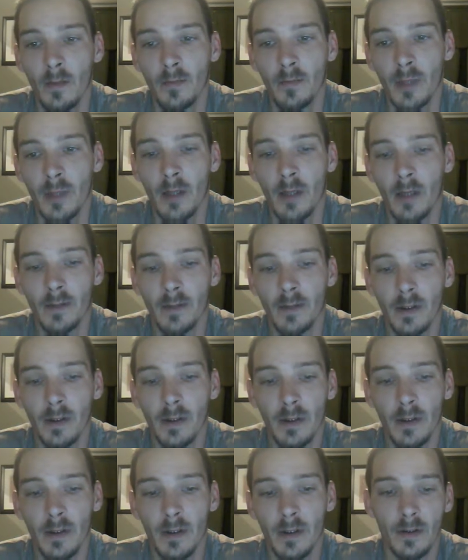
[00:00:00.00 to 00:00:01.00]

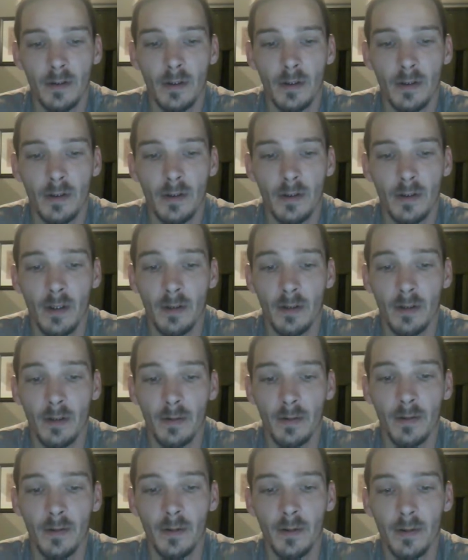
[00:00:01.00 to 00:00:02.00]
poverty does nothing
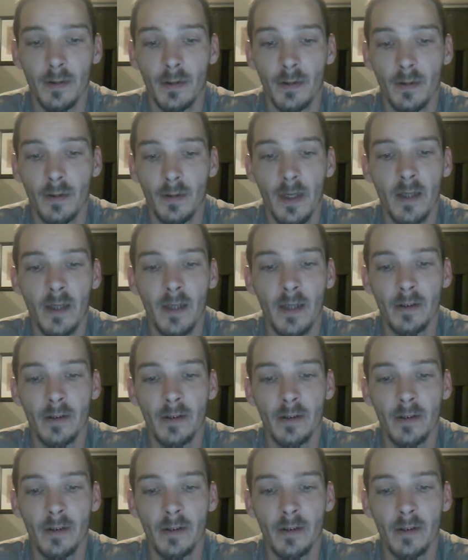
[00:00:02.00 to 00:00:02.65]
for the U.S.